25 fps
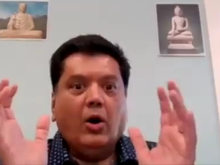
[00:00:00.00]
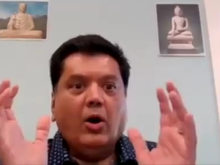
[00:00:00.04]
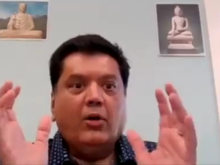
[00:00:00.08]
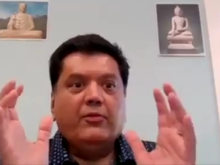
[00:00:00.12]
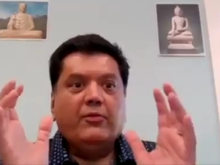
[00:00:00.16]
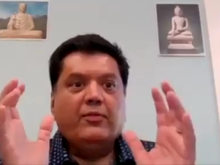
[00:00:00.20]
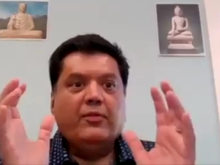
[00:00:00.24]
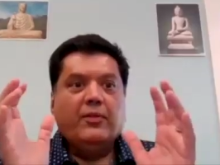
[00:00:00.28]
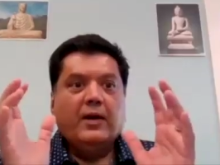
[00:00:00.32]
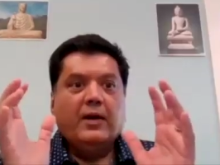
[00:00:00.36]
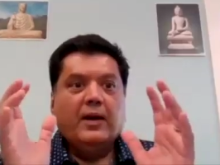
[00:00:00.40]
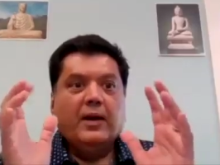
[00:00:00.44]

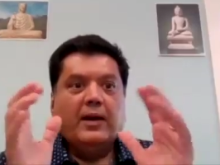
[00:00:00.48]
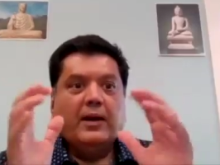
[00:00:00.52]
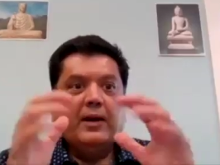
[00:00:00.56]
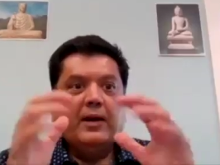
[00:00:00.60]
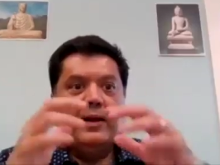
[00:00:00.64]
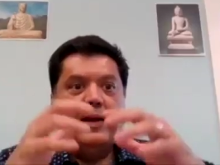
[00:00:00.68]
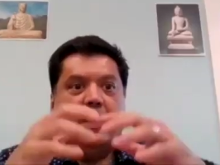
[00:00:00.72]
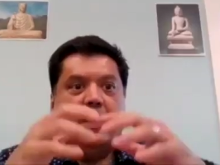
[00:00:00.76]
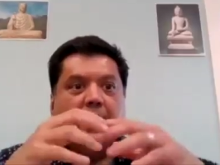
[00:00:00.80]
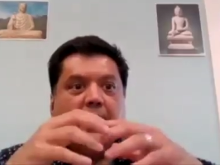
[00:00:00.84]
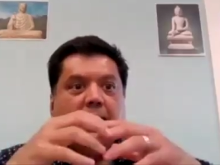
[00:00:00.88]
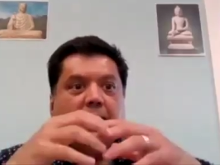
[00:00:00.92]
of
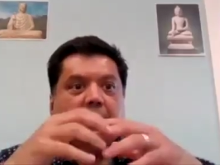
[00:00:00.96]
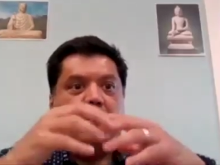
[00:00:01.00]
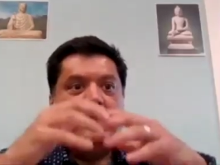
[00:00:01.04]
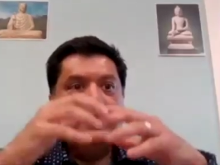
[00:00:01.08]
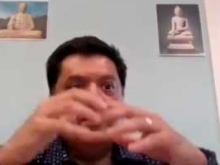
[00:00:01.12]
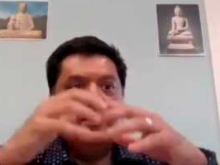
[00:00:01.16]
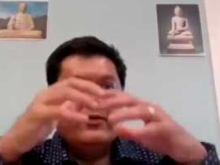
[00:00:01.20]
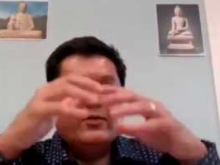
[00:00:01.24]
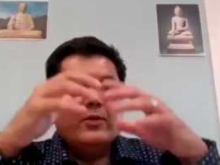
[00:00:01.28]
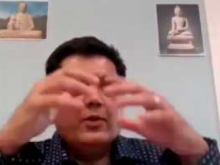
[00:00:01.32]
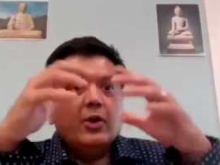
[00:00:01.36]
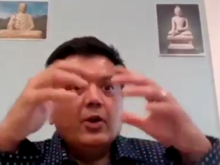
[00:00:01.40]

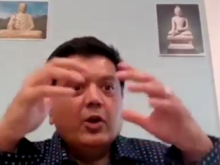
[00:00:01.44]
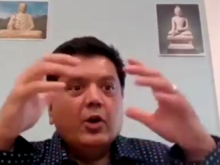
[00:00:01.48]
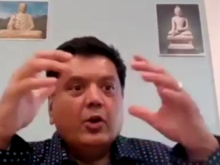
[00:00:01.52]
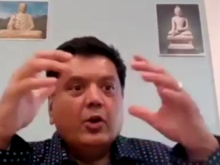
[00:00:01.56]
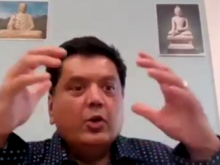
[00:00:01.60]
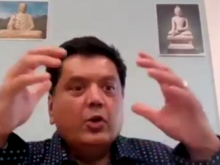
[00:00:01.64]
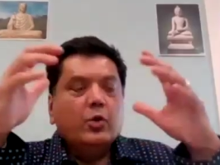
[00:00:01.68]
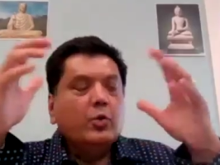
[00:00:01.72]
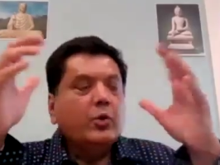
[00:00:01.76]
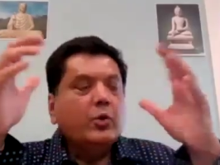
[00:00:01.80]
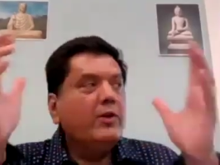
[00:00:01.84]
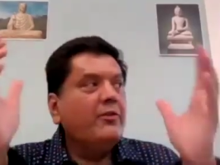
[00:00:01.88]
creating this
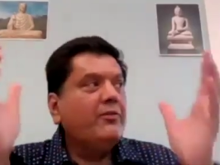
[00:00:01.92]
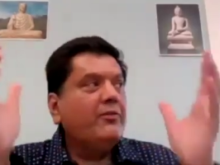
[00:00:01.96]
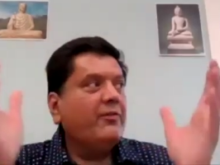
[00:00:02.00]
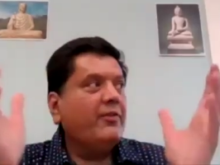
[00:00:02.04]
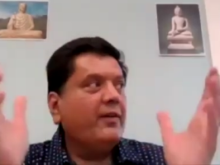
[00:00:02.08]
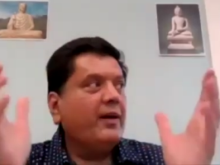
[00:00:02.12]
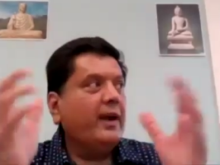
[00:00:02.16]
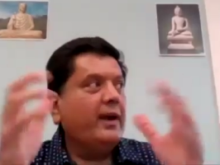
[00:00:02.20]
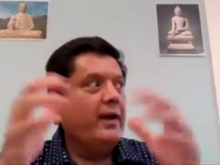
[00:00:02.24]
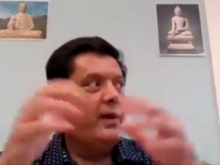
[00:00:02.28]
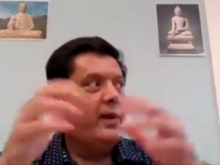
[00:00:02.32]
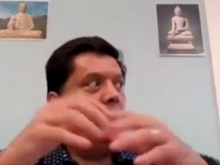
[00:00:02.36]

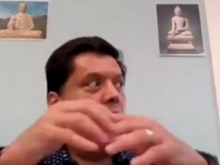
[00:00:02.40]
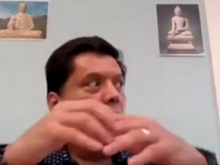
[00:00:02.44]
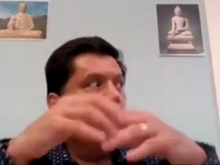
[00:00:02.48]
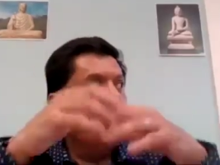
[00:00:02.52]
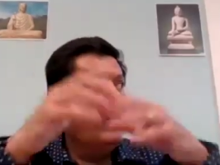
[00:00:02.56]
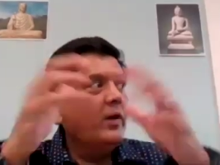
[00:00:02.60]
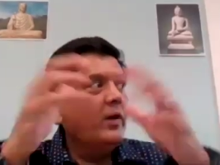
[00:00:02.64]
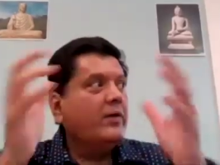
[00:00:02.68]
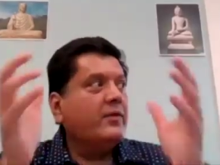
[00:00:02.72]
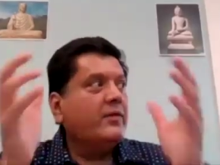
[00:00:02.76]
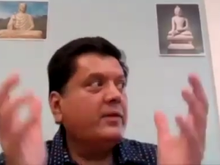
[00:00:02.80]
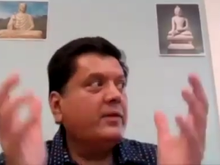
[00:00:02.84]
unified,
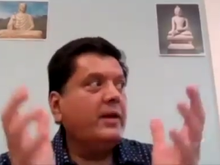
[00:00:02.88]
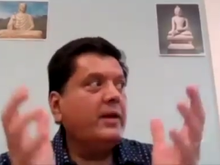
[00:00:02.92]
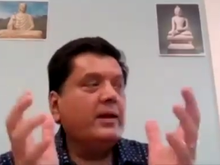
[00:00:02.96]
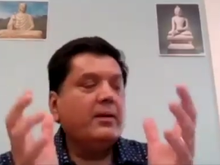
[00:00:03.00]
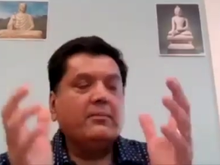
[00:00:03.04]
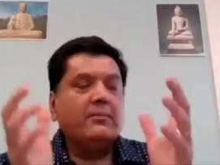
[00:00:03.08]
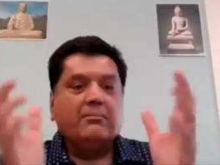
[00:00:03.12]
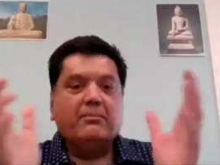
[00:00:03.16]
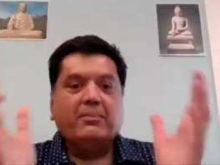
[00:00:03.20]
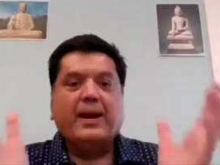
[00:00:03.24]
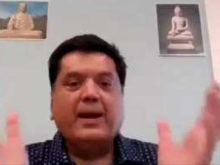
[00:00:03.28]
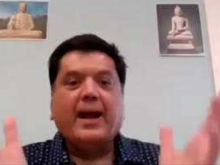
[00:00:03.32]

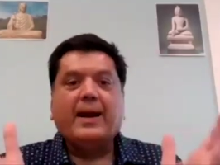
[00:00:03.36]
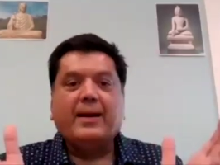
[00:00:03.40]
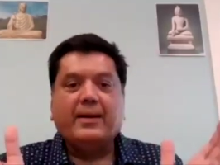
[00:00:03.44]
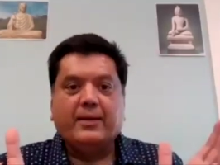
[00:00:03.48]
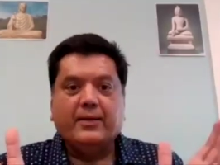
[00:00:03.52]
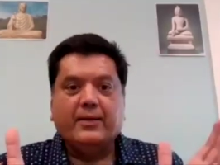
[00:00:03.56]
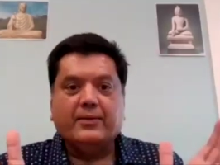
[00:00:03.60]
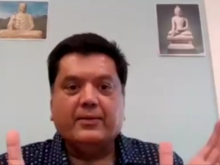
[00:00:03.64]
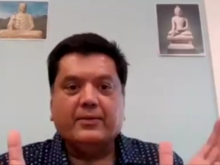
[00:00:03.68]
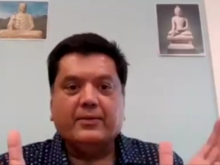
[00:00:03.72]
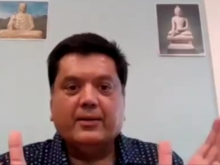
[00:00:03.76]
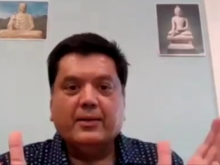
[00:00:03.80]
holistic
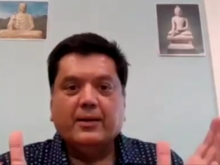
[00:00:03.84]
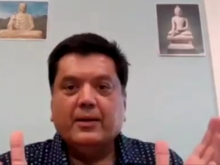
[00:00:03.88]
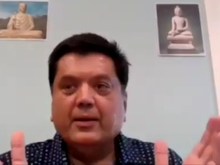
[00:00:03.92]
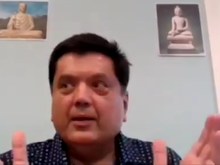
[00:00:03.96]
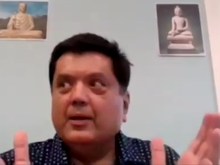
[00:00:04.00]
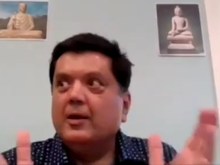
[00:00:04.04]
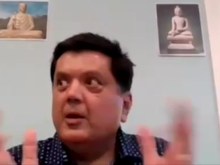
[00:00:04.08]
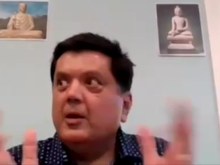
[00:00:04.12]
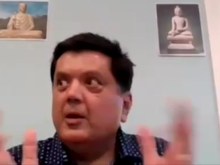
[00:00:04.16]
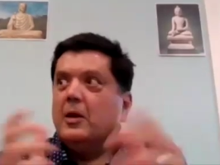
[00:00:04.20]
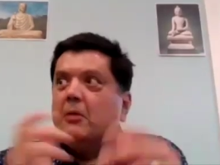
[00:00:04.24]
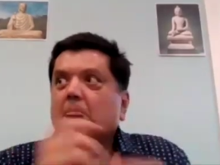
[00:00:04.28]
practice,
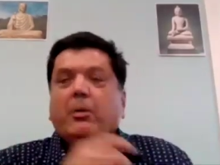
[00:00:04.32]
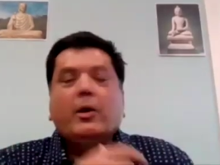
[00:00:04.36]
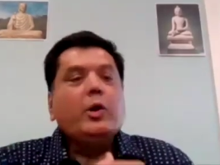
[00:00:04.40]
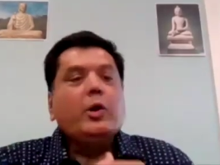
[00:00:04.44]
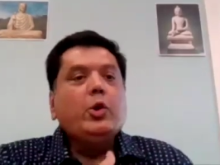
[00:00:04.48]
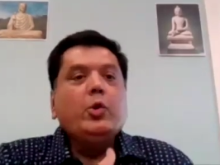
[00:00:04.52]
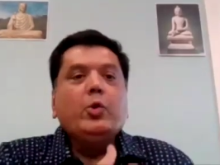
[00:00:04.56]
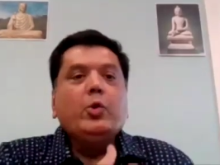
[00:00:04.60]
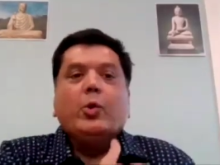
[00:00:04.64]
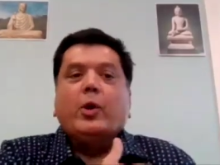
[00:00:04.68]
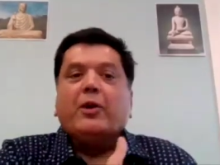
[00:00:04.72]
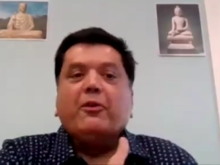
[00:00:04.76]

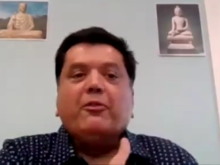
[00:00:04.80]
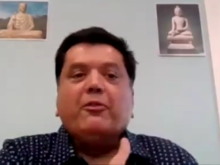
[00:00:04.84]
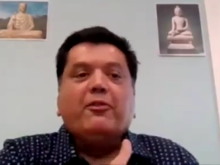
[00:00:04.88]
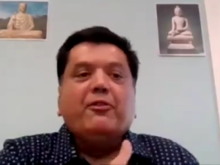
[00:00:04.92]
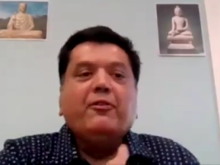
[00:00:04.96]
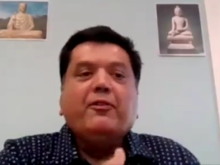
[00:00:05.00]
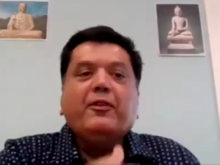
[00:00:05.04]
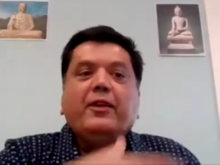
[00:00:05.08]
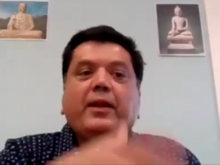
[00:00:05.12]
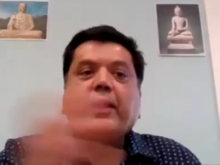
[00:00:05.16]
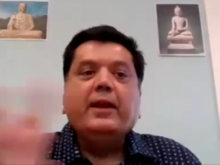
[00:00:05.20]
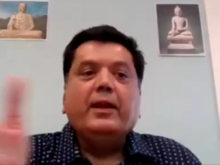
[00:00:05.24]
but you are
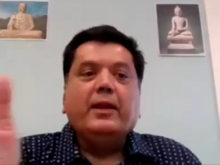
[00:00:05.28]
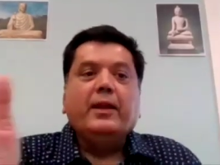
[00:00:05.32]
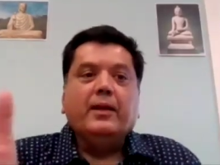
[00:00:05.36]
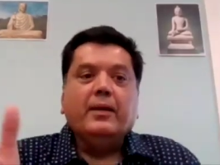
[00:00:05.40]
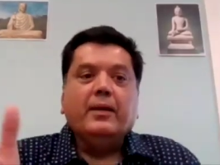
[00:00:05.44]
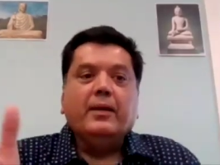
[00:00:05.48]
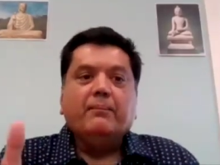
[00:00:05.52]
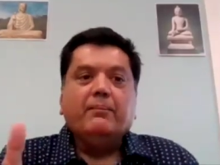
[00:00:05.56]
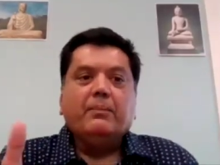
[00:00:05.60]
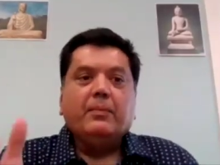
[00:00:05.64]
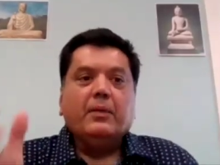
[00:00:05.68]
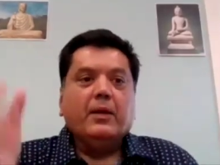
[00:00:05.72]

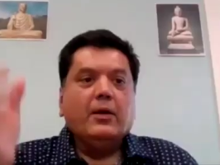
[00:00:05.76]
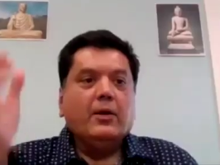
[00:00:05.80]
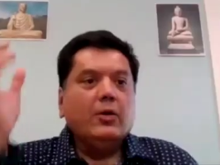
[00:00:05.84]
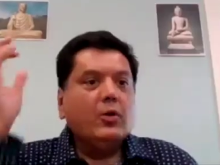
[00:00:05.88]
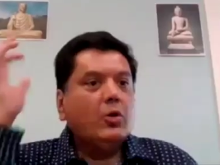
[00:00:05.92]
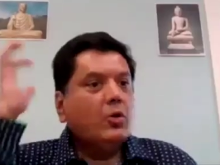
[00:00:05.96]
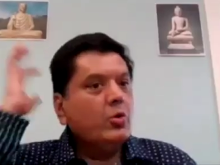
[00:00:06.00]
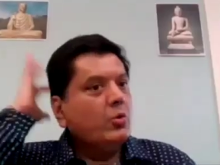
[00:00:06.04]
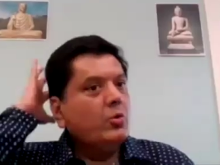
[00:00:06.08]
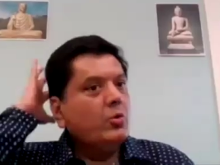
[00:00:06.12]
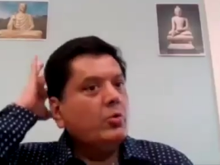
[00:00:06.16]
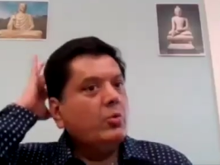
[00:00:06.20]
free
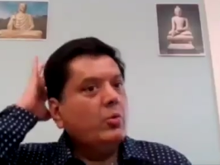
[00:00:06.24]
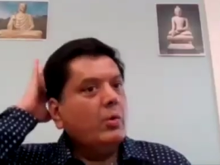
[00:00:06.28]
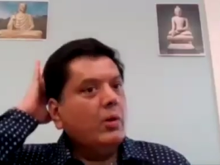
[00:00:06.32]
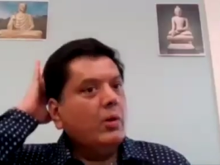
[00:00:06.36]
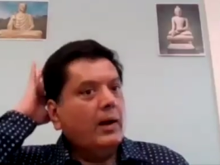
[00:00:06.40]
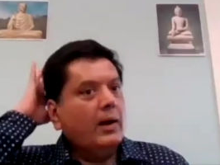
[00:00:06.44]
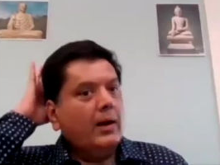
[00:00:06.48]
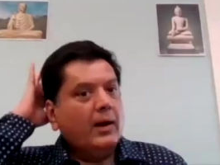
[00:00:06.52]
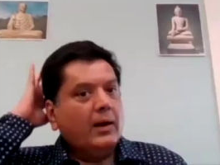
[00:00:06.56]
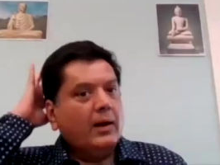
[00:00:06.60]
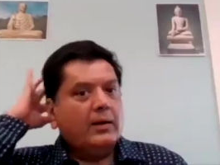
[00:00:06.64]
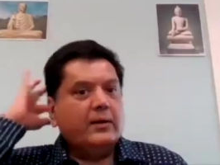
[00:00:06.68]

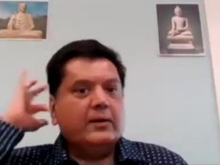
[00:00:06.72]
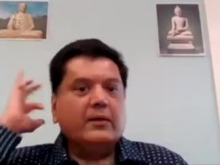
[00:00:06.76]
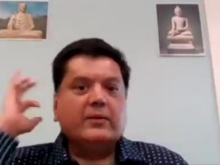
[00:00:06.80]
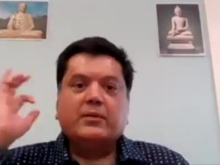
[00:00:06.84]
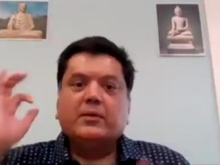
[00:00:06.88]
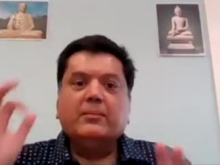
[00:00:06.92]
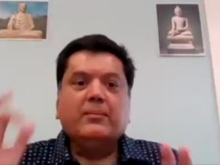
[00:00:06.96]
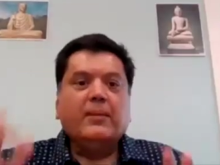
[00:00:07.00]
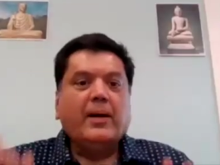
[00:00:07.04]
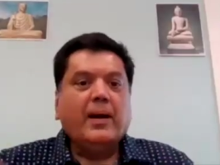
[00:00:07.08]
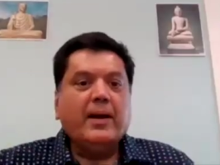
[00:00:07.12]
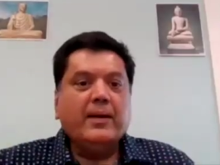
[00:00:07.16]
to
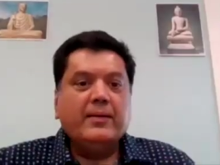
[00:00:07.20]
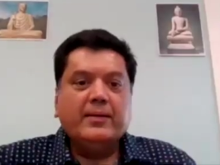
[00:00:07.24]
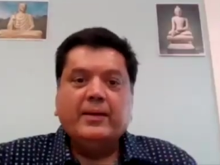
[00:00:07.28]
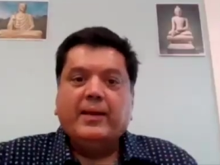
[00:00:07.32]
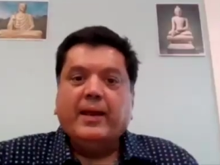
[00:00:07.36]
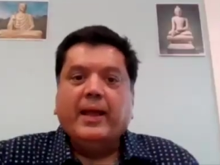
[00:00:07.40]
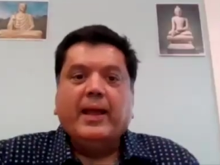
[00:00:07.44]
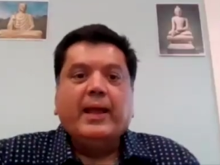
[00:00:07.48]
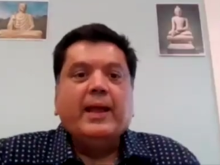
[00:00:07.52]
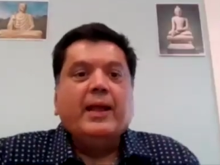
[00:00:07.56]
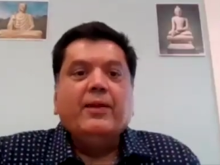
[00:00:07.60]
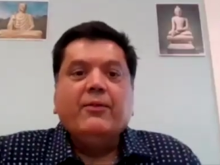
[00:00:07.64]

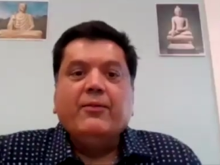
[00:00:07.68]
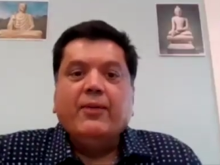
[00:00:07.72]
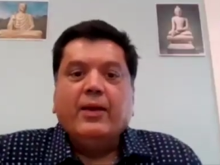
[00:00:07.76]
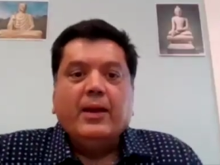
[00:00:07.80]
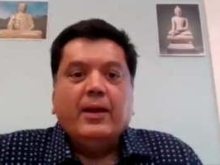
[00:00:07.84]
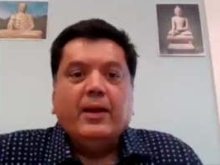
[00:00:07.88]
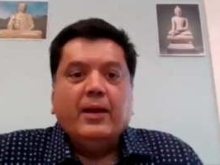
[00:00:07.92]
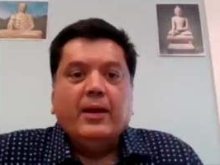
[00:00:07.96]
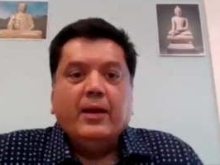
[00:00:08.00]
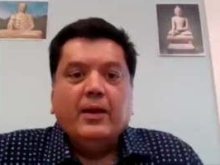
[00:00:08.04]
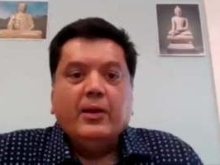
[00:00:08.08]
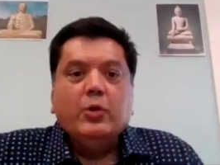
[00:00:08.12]
customize in any
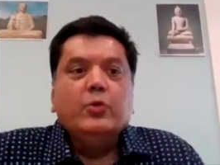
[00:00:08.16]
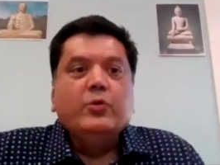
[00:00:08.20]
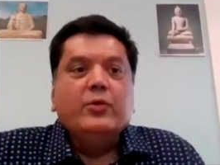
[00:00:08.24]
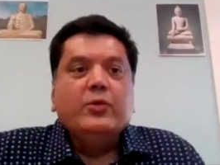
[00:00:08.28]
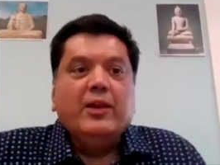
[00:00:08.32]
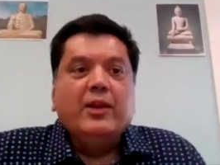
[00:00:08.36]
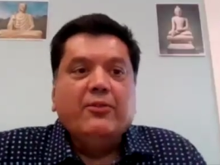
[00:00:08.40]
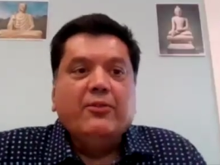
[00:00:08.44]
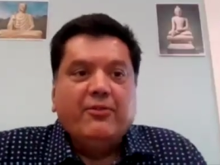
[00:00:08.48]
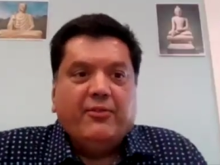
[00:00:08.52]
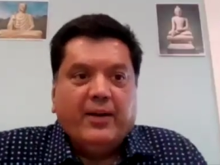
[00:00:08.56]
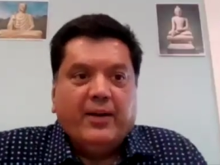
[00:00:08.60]
way you
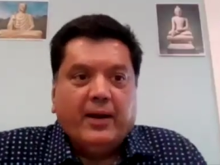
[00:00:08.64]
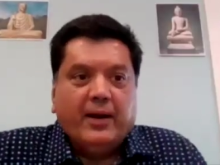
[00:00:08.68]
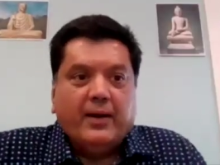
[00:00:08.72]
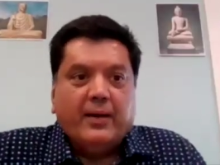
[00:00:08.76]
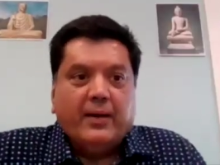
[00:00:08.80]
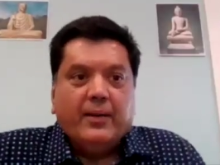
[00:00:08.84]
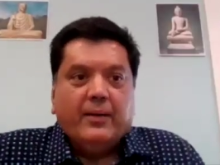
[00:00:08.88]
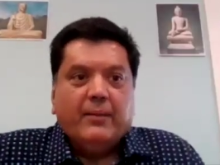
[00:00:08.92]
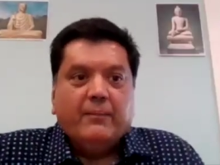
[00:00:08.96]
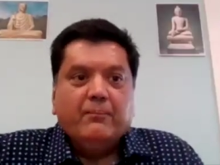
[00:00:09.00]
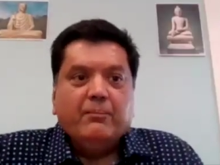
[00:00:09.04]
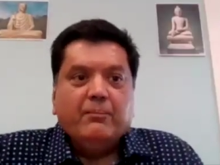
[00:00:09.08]
see
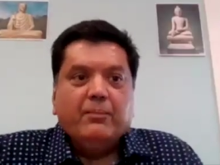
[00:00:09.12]
fit.